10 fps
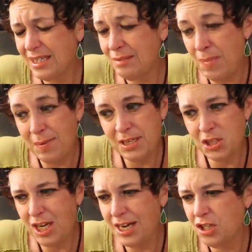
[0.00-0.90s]
Maybe it's a
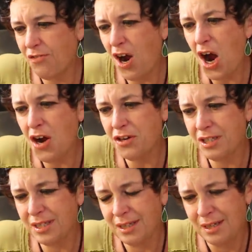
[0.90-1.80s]
change of
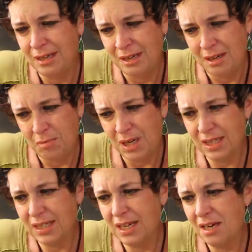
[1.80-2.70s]
heart
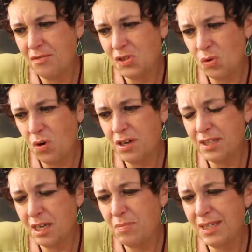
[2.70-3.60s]
because the King of
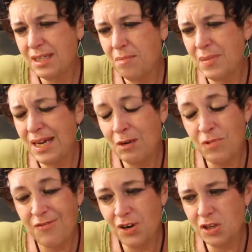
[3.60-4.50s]
Swords could be somebody in
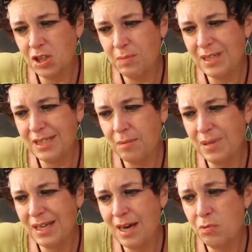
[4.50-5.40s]
reverse could be
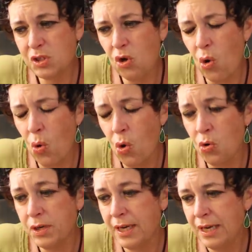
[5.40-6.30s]
somebody that was
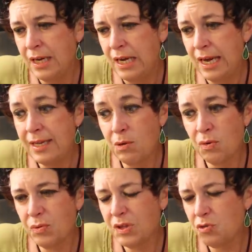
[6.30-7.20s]
cold and they
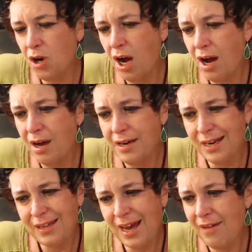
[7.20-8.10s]
were withdrawn
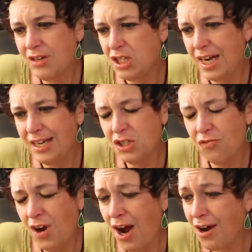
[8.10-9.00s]
and they have a change
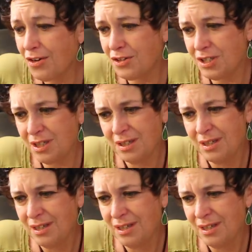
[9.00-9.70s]
of heart.